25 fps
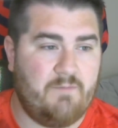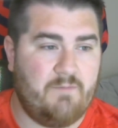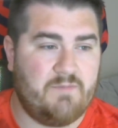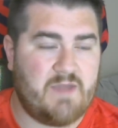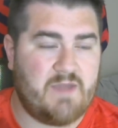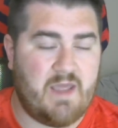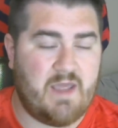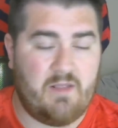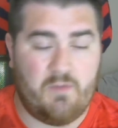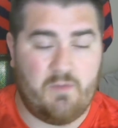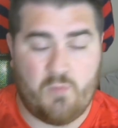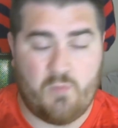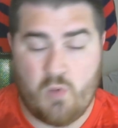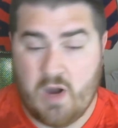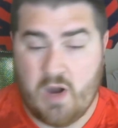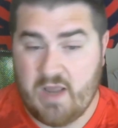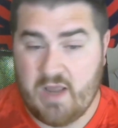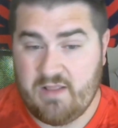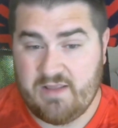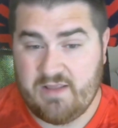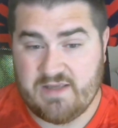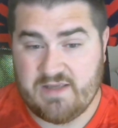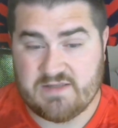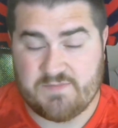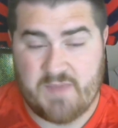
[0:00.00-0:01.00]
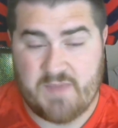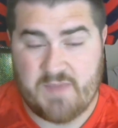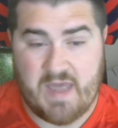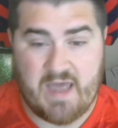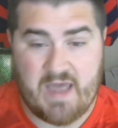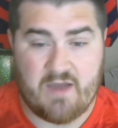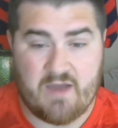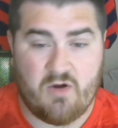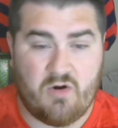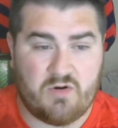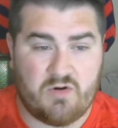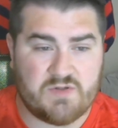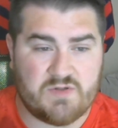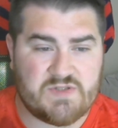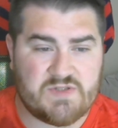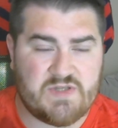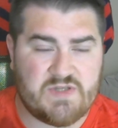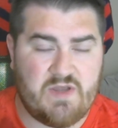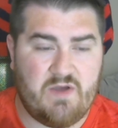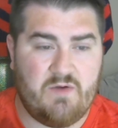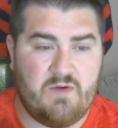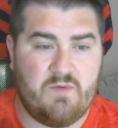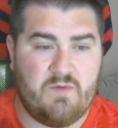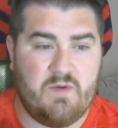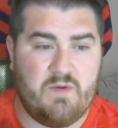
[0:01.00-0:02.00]
Caleb Wiley is back
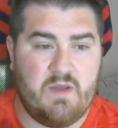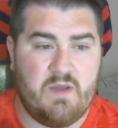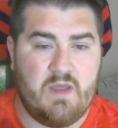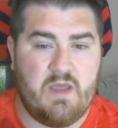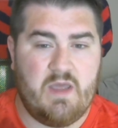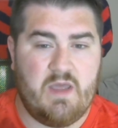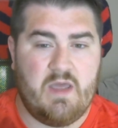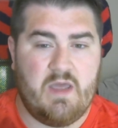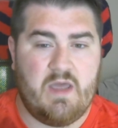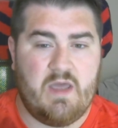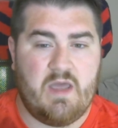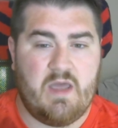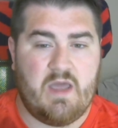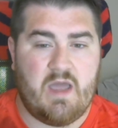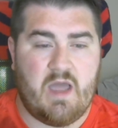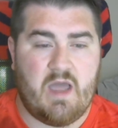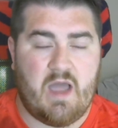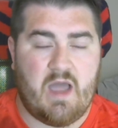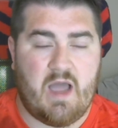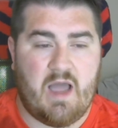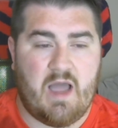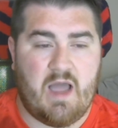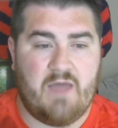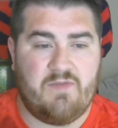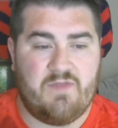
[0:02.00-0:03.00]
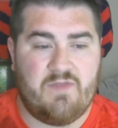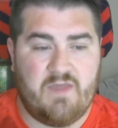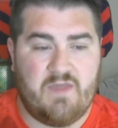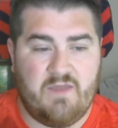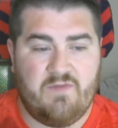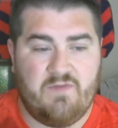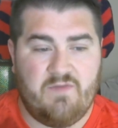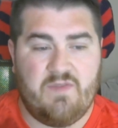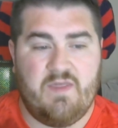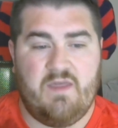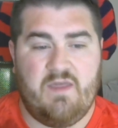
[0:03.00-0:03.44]
also. I think